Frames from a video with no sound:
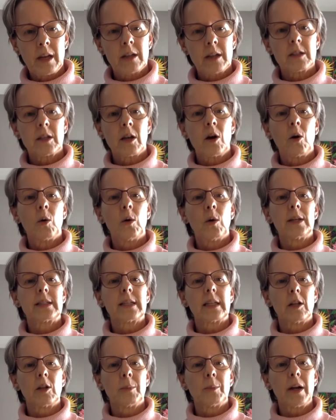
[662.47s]
So
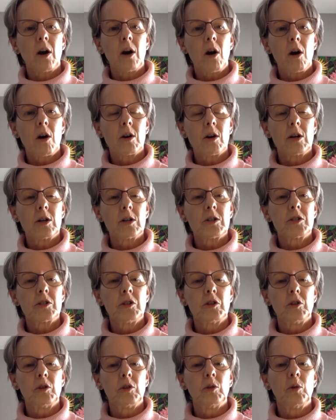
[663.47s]
it's a little bit harder
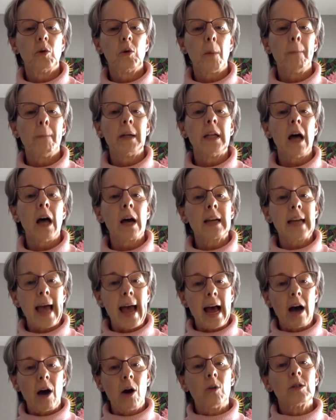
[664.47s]
to block
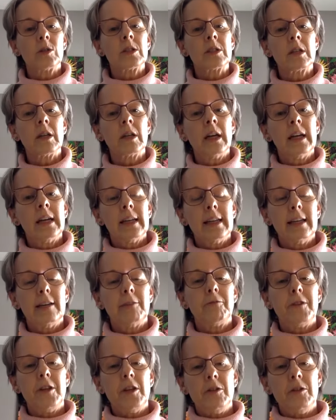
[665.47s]
out
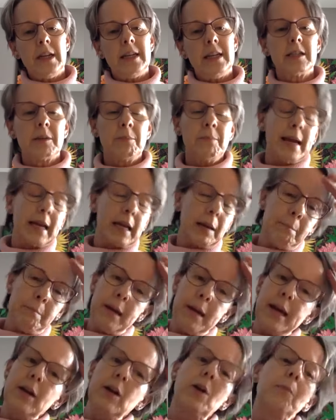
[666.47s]
if you need to make it
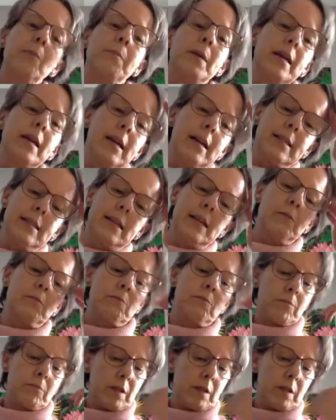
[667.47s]
bigger because it